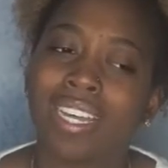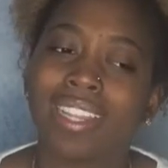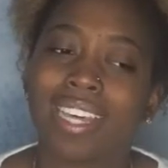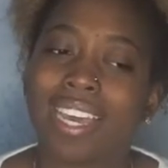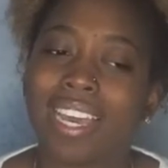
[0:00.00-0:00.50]

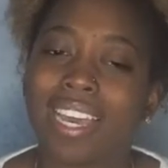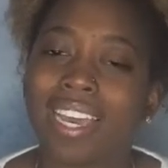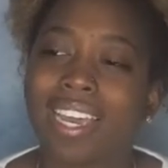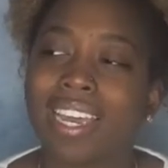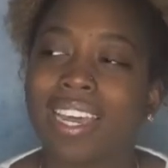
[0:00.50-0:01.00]
They
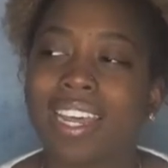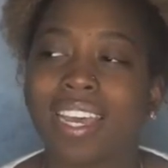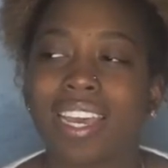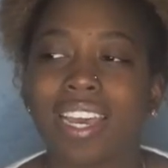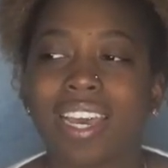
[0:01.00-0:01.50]
had
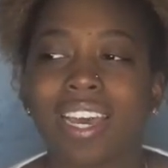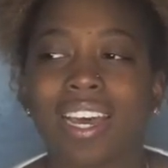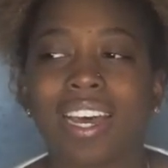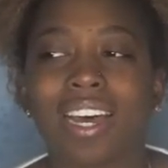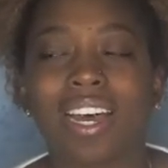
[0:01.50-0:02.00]

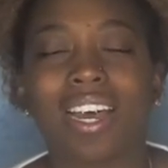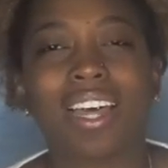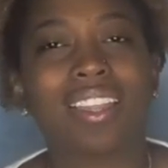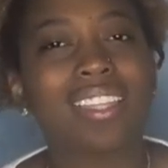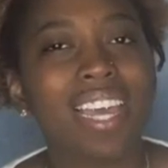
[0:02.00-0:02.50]

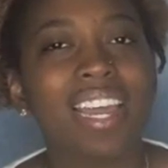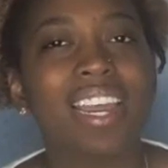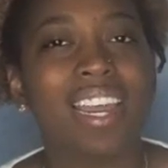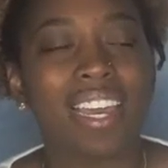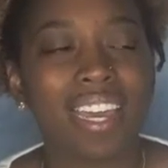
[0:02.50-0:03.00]
I think they had
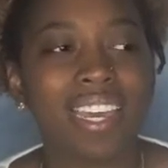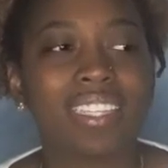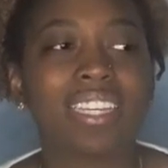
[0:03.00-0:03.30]
eggs.